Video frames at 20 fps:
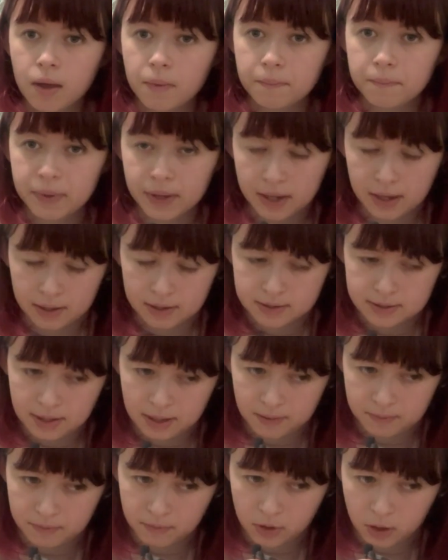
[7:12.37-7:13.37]
because
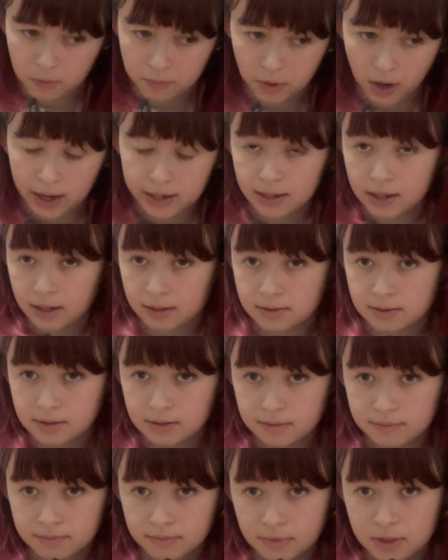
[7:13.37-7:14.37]
your bride
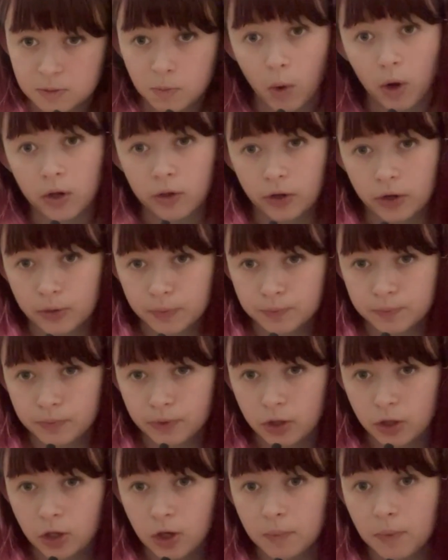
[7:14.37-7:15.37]
gets, spoiler,
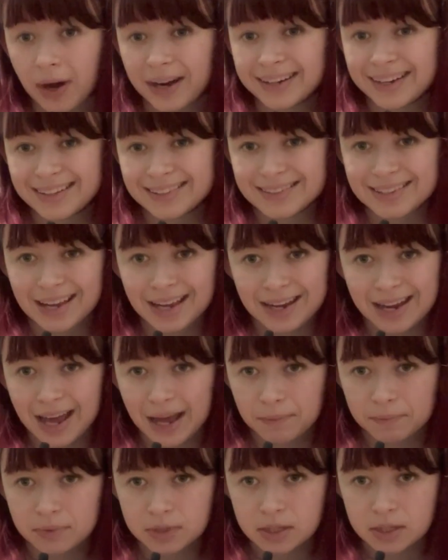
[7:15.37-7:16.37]
your bride gets
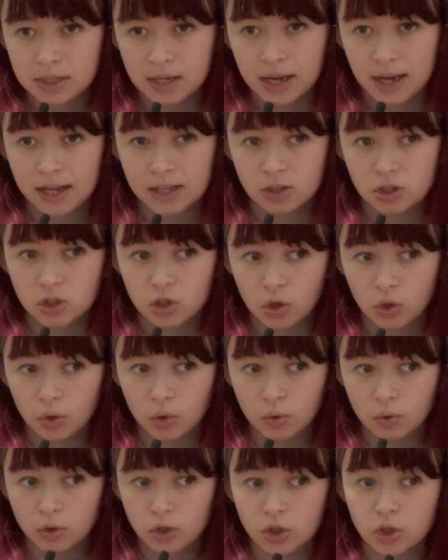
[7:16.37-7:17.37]
kidnapped. And
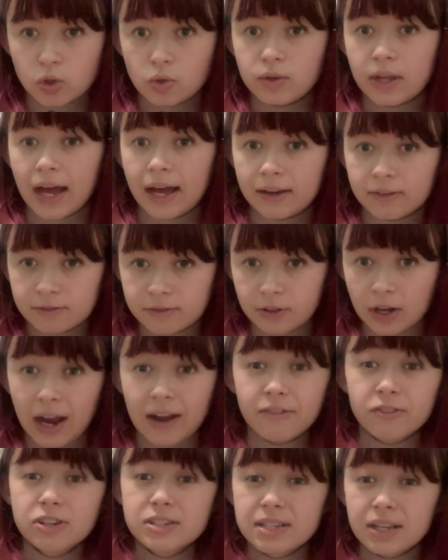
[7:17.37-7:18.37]
so to do that for
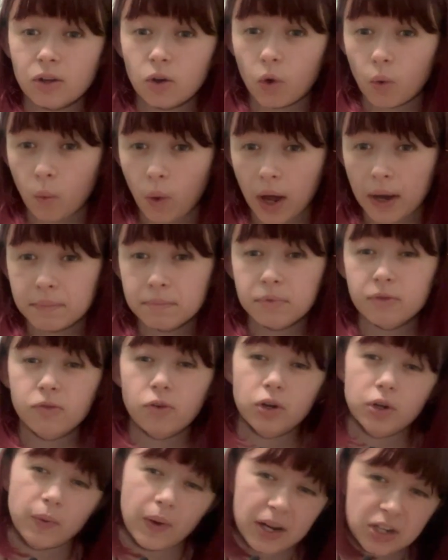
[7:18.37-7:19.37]
every single one
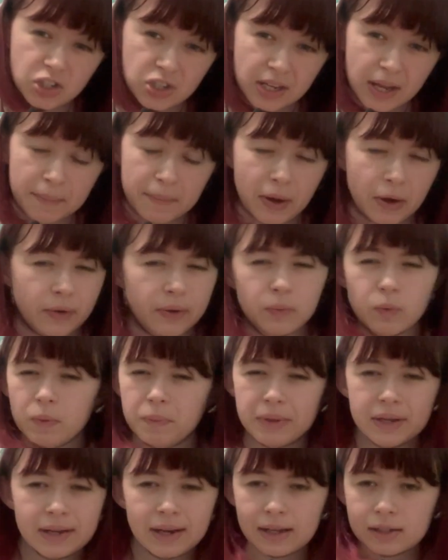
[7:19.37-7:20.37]
before you actually get married would
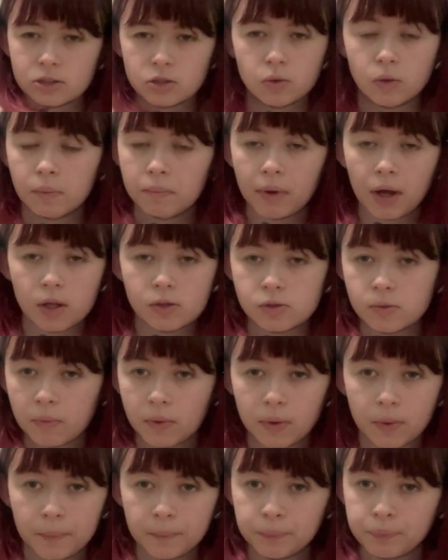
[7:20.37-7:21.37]
be next to
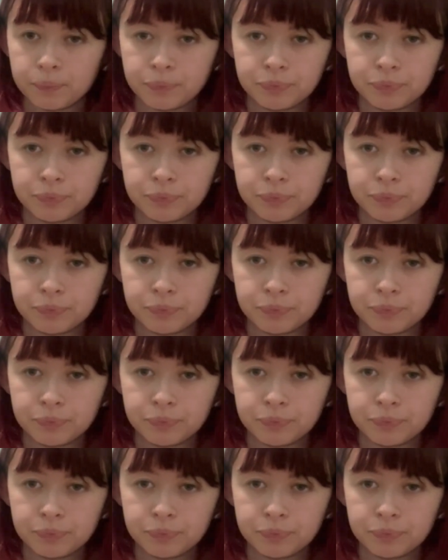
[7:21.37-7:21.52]
impossible.